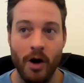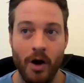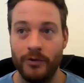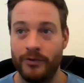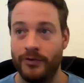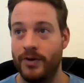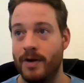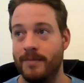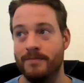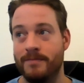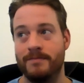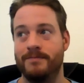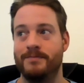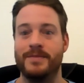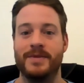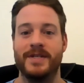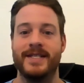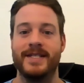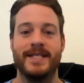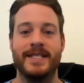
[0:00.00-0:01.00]
from
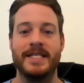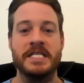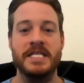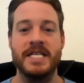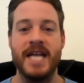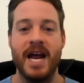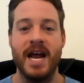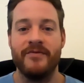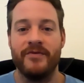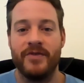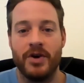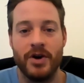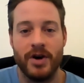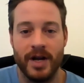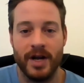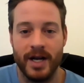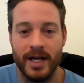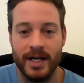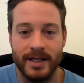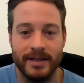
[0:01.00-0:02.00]
Denver
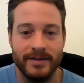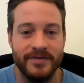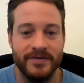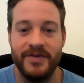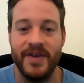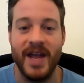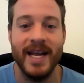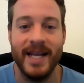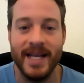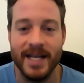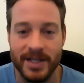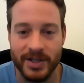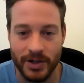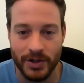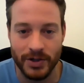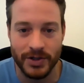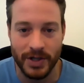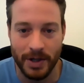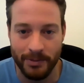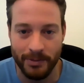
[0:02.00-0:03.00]
to Vegas or
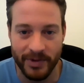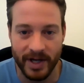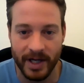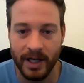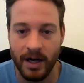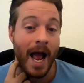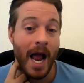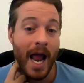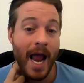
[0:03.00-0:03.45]
something.